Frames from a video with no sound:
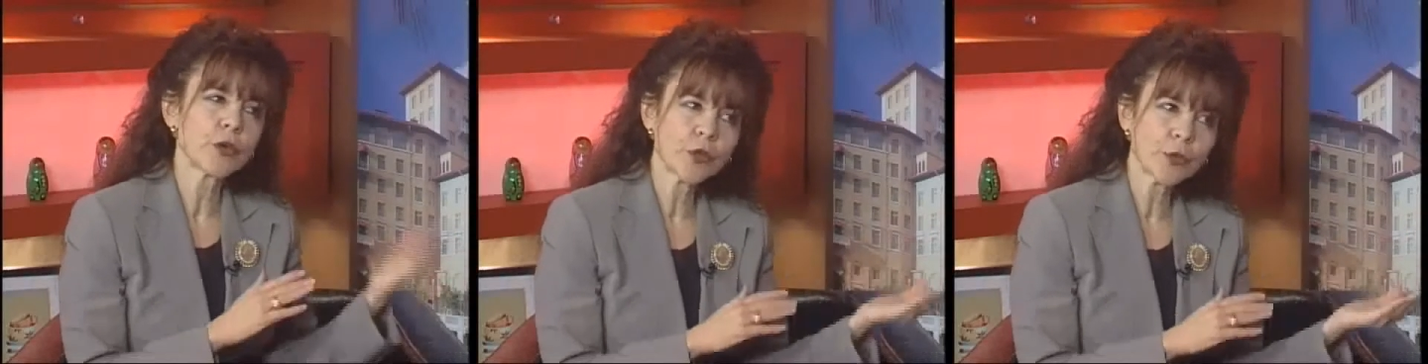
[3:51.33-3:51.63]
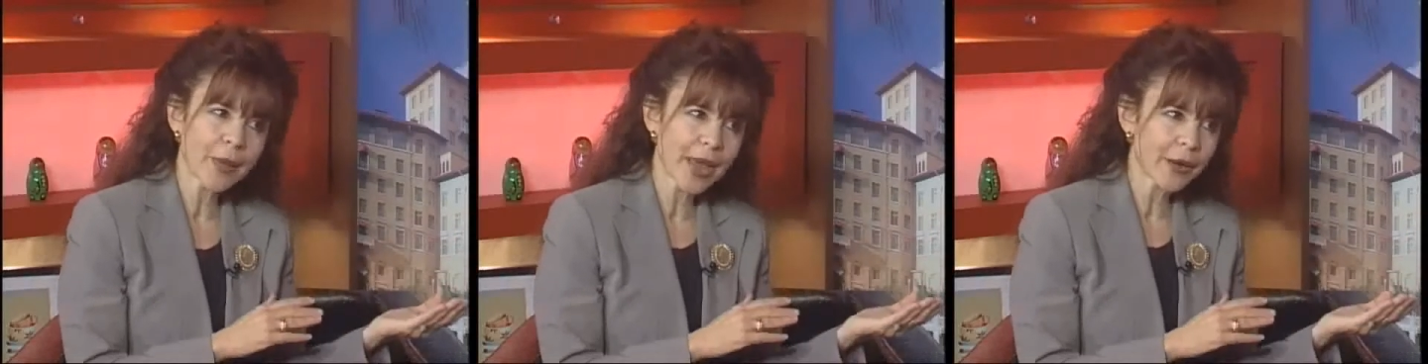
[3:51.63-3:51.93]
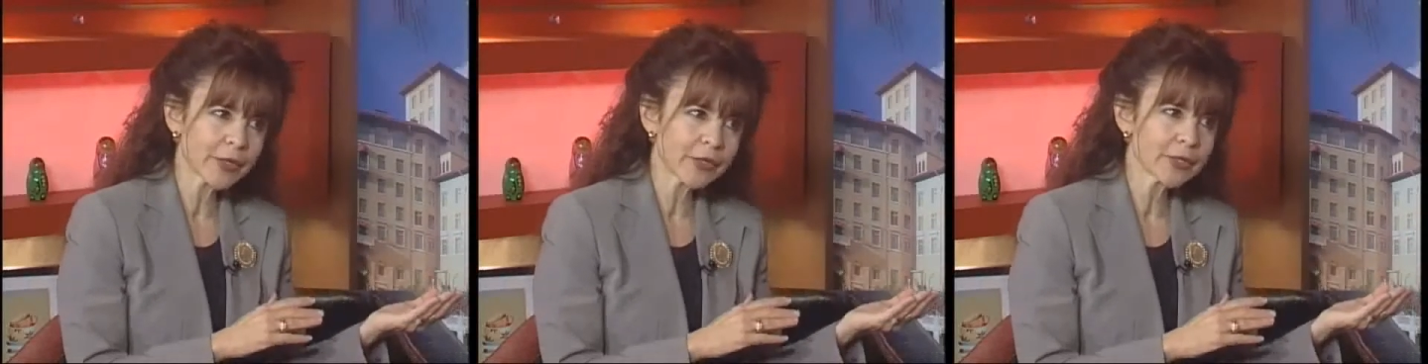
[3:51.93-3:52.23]
with the other
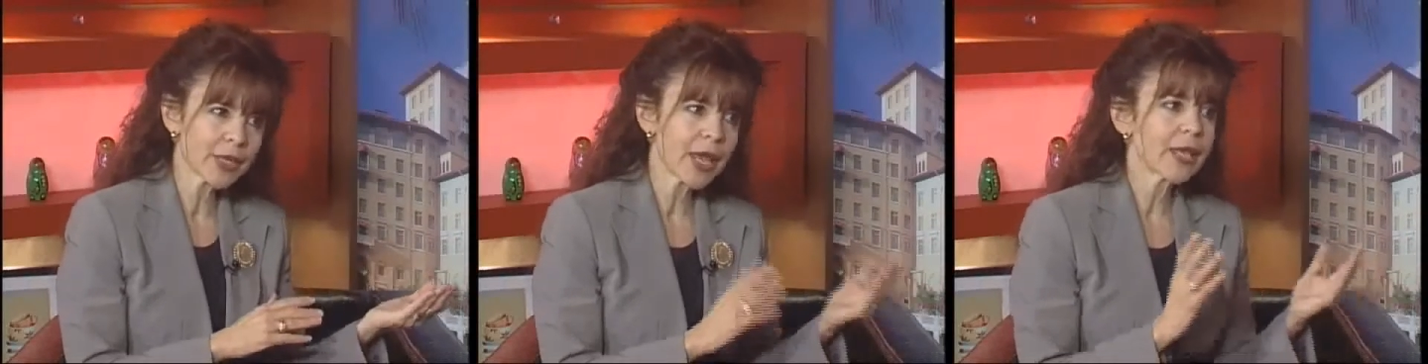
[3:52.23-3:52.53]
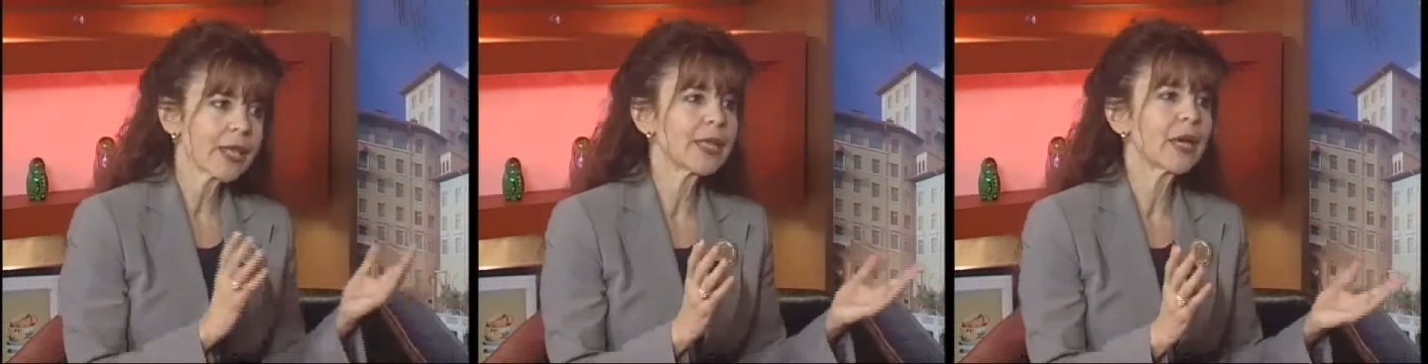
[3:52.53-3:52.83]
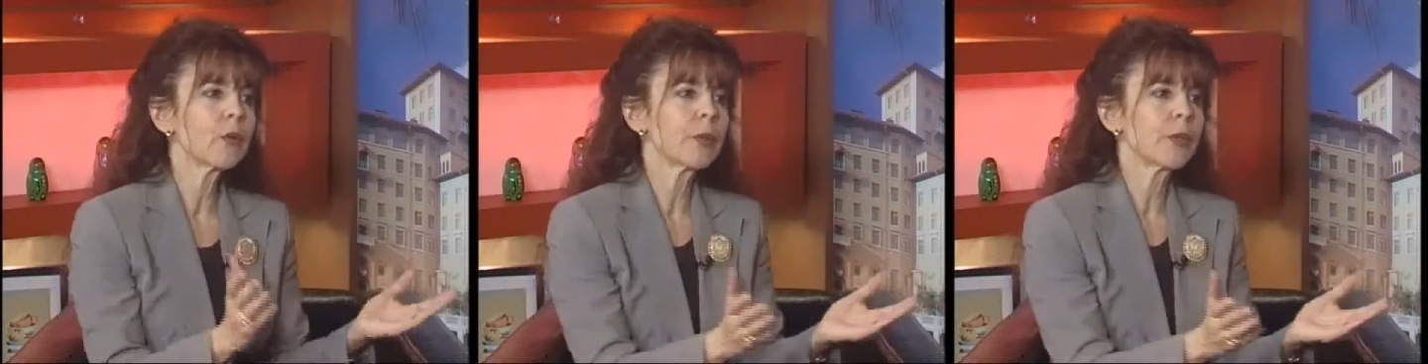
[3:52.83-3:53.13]
parent,
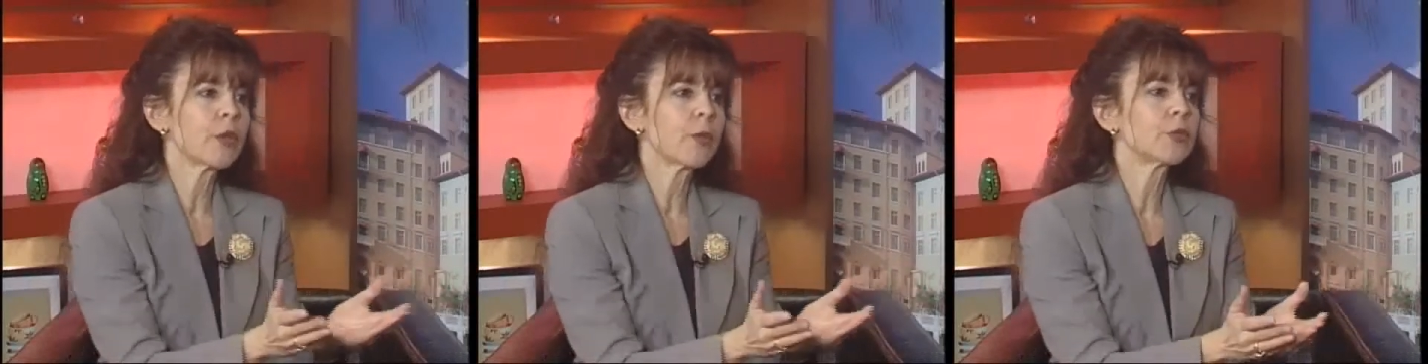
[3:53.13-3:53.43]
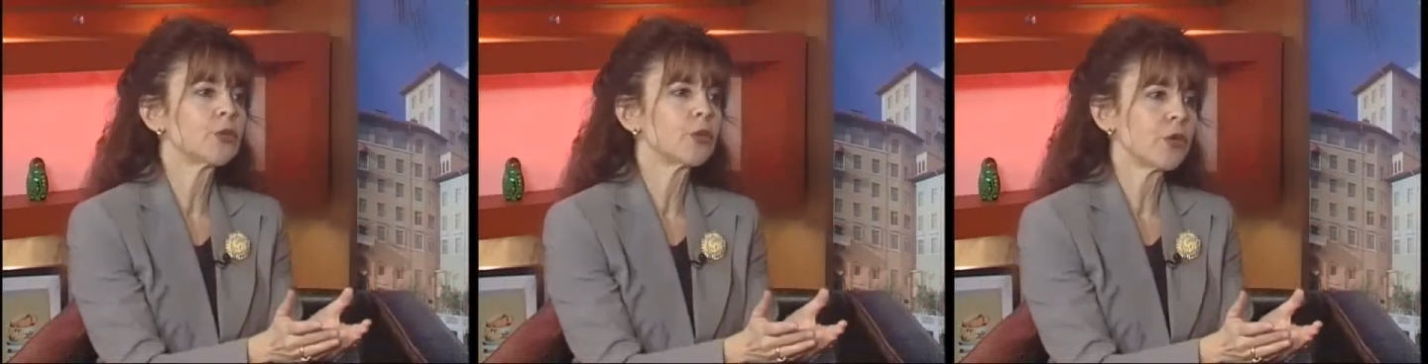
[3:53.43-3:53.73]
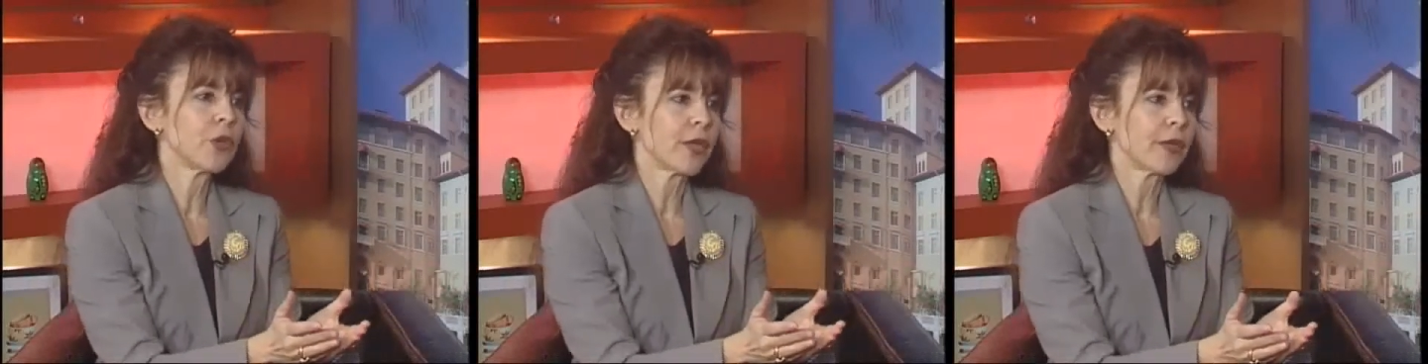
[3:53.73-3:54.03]
that would be the
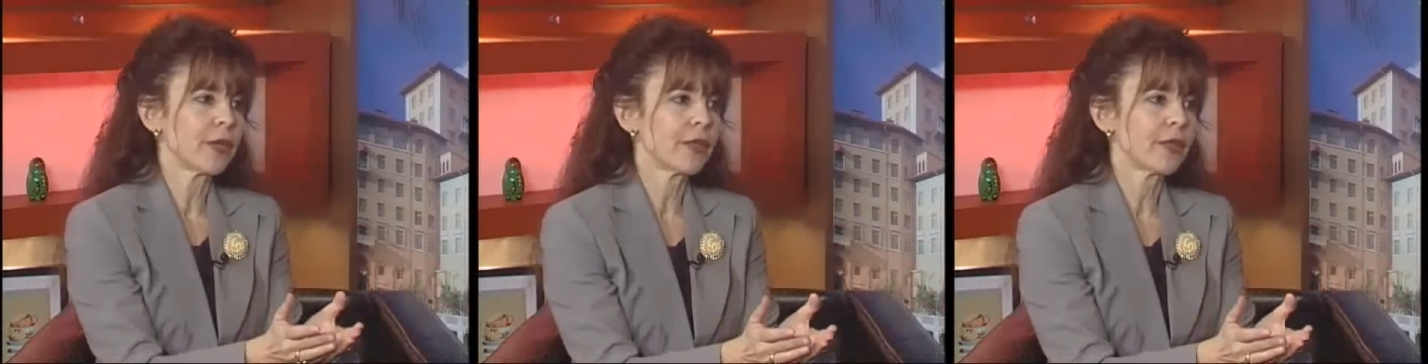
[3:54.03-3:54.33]
opportunity.